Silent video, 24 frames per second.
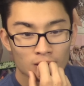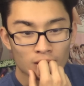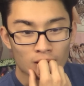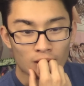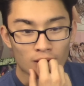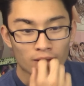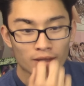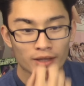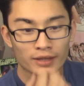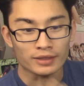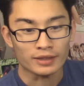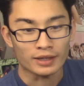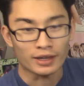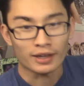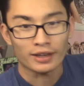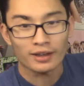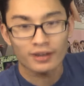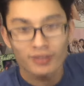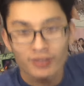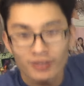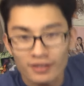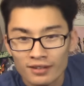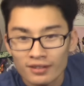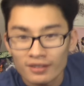I like that.
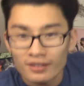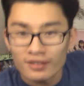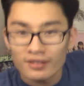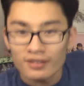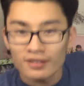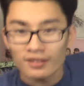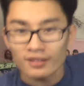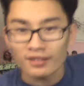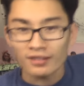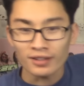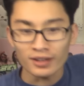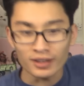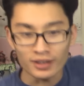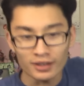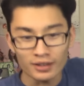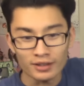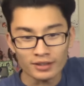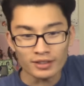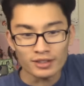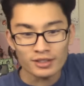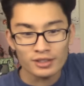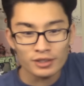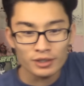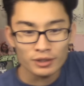And
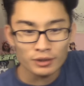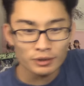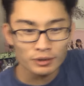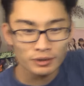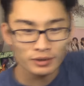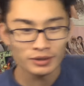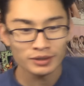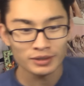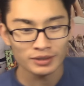then disco.